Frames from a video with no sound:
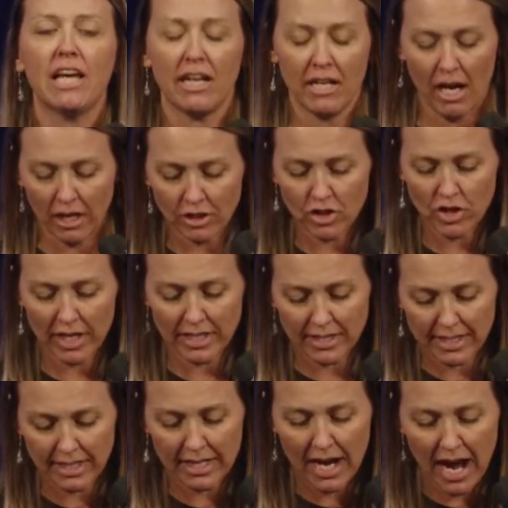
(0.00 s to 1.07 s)
and
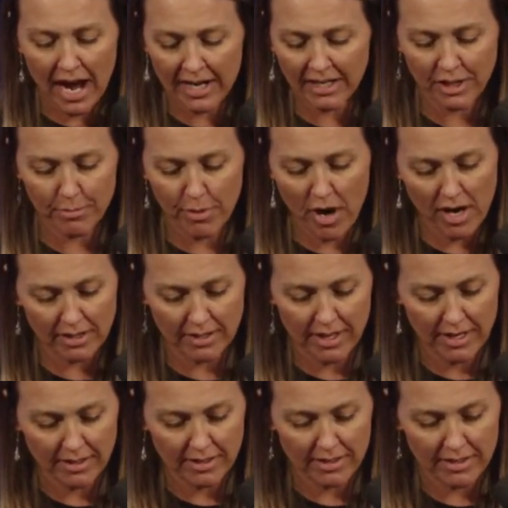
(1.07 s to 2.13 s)
untrusting God in the
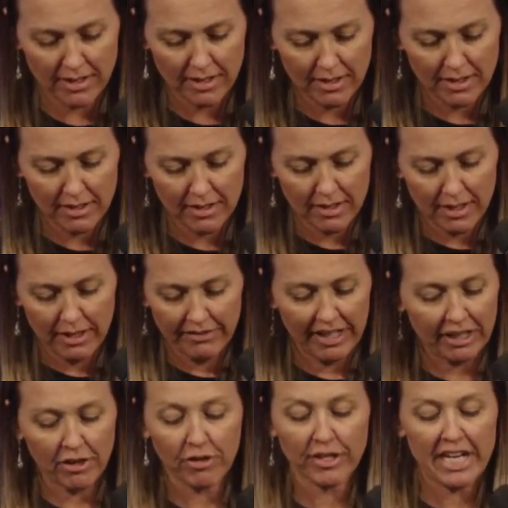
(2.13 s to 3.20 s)
process, they
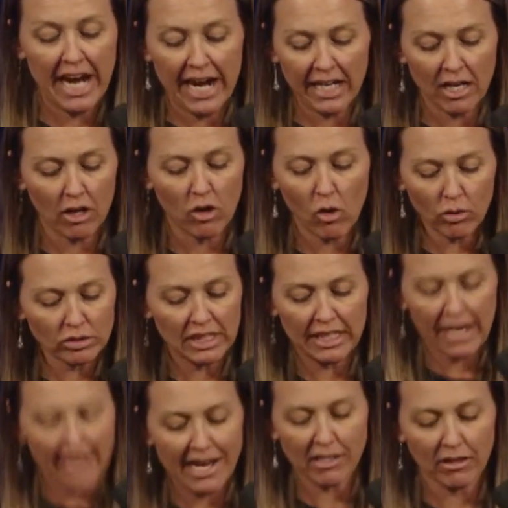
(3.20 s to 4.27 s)
create a golden
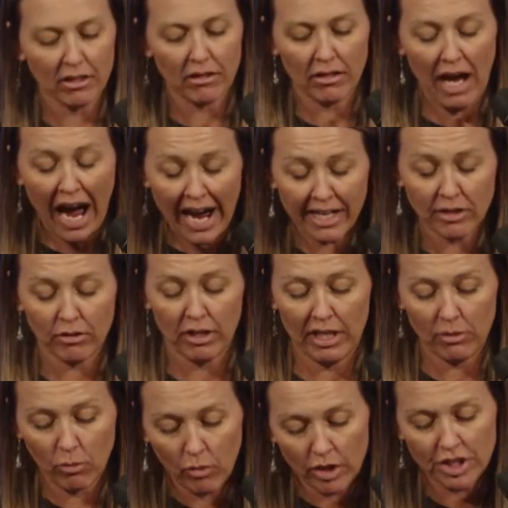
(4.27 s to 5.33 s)
idol
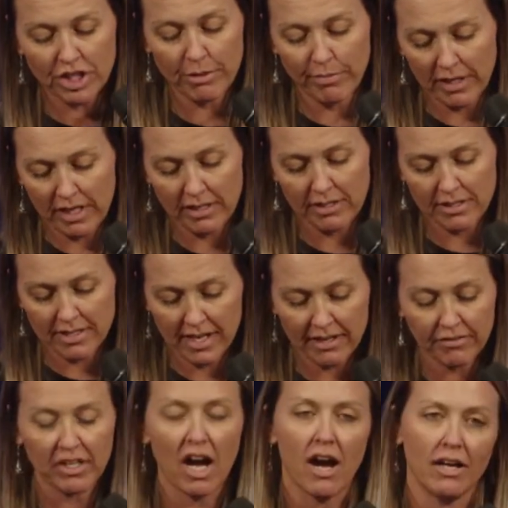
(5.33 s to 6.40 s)
and worship it instead
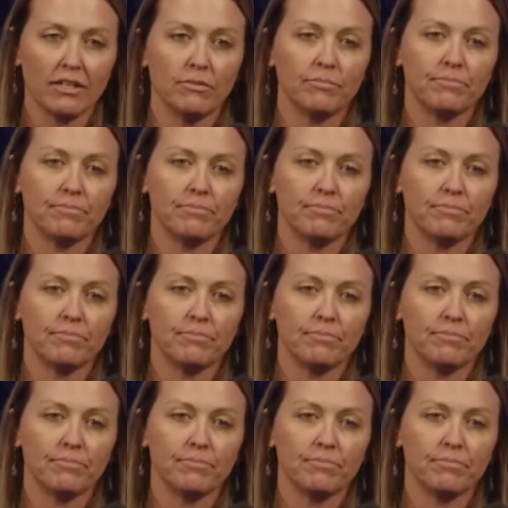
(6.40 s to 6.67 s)
of God.